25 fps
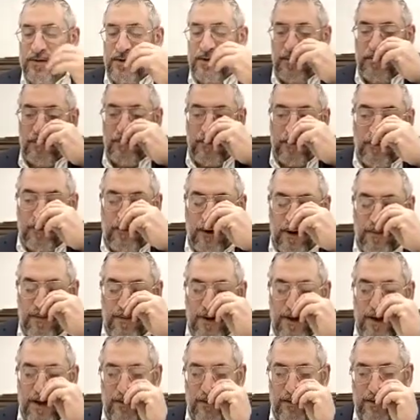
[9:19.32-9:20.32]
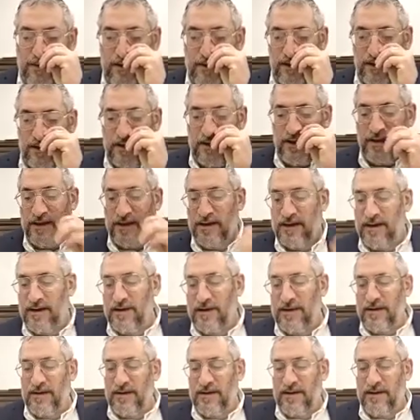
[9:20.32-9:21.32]
So the Hashem will rub out
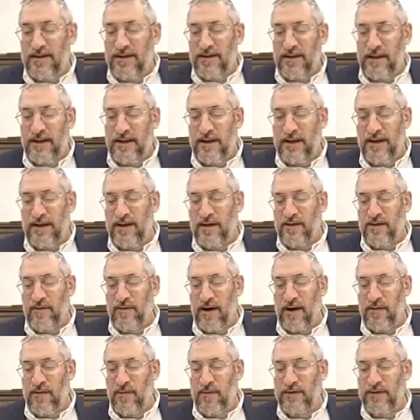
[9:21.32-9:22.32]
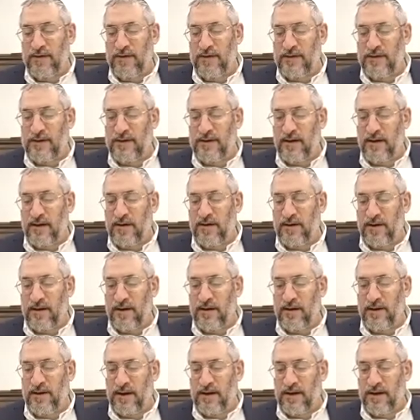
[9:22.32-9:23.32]
the great ones in